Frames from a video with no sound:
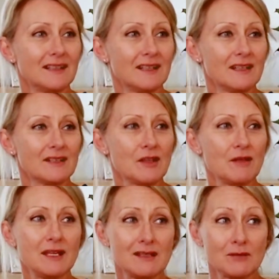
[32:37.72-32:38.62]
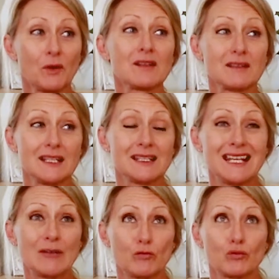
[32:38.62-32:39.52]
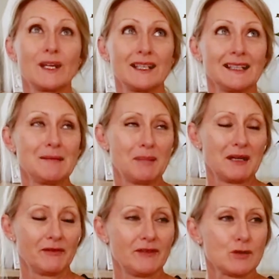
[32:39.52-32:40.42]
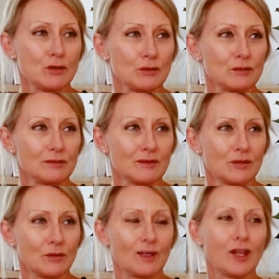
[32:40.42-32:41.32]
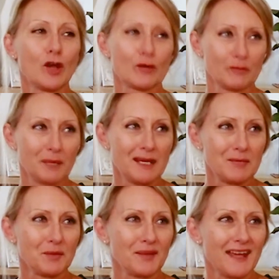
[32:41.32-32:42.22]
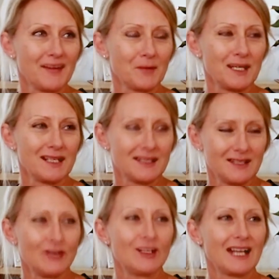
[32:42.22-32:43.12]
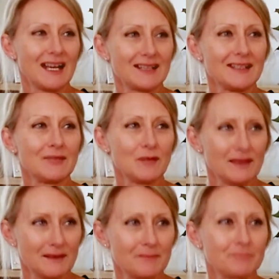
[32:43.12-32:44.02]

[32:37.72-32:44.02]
So this is where it's really beneficial to a lot of people that we continue gardening with them.